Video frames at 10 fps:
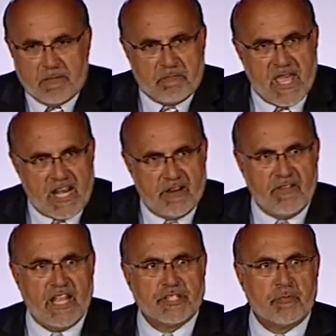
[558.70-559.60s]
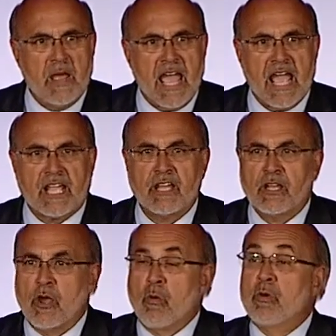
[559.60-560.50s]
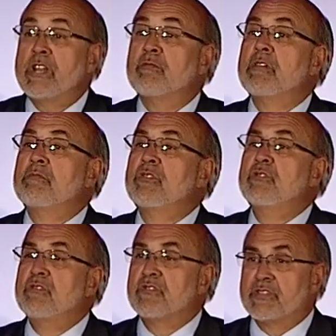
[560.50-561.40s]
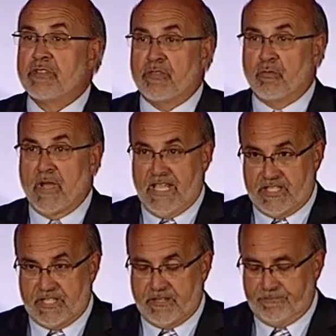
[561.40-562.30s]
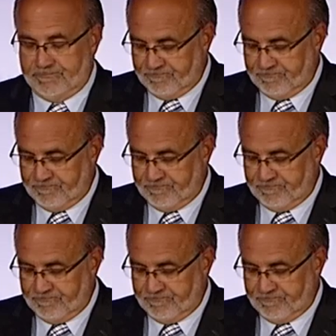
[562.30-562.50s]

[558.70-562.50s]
competitive edge back when it removes the waste.